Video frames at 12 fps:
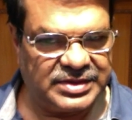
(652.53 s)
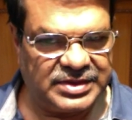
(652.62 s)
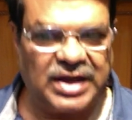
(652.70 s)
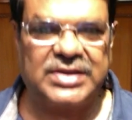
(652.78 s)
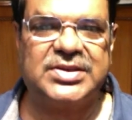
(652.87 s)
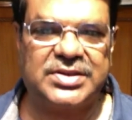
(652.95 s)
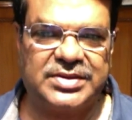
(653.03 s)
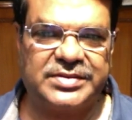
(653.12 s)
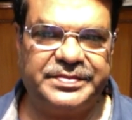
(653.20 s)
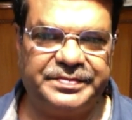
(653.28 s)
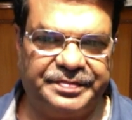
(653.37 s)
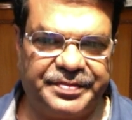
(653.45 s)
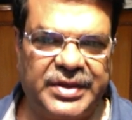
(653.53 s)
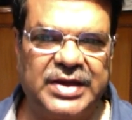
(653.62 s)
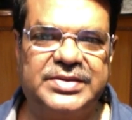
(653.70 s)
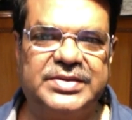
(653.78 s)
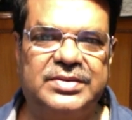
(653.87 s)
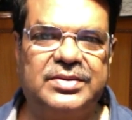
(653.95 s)
Thus,
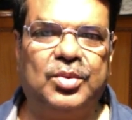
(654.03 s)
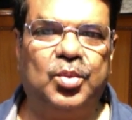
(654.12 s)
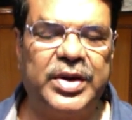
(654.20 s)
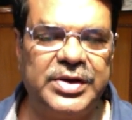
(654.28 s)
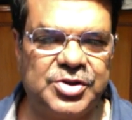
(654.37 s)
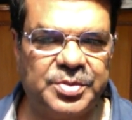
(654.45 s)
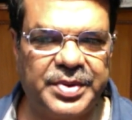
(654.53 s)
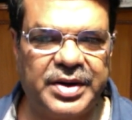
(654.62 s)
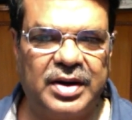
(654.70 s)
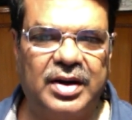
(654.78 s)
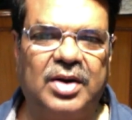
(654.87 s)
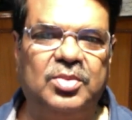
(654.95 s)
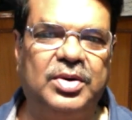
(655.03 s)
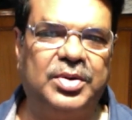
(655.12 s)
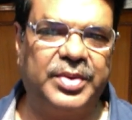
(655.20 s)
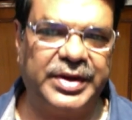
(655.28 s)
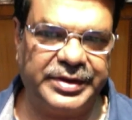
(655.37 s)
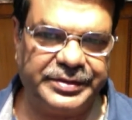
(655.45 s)
when Jupiter and Rahu are
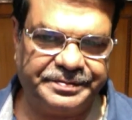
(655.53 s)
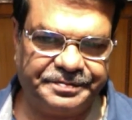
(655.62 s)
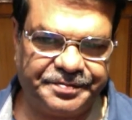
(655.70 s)
together,